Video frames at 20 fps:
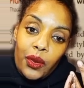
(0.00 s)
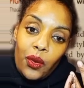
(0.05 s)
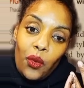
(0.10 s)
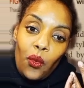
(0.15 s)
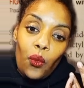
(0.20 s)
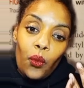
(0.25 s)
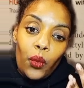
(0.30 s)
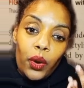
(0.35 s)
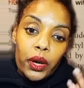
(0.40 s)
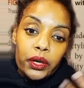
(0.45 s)

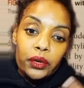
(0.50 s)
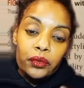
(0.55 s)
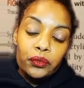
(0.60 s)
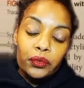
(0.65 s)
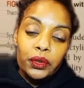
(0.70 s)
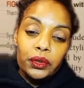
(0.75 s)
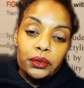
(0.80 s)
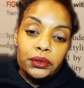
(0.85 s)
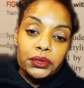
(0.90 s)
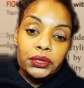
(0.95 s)
one of
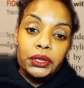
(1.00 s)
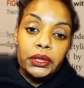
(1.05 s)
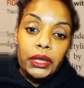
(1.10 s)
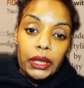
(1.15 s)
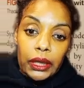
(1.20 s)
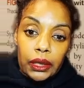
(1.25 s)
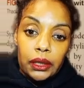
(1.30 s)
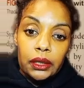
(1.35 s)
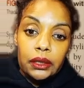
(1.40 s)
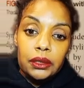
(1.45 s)
those
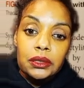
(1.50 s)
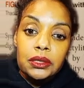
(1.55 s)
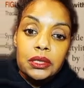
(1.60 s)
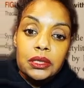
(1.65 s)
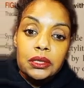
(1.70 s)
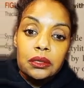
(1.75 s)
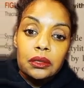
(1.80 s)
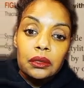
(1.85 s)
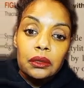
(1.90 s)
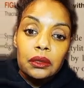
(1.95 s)

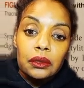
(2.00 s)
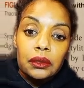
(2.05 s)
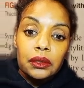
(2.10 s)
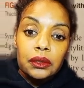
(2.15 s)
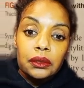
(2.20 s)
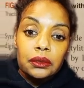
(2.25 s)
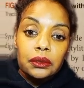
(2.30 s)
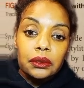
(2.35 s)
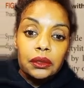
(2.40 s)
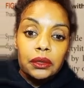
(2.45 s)
things
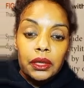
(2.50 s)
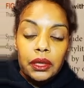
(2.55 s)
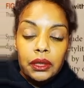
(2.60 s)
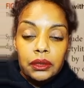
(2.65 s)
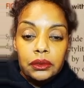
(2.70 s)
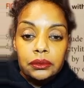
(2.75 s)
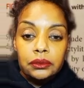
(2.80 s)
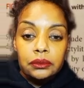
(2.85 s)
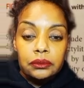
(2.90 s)
that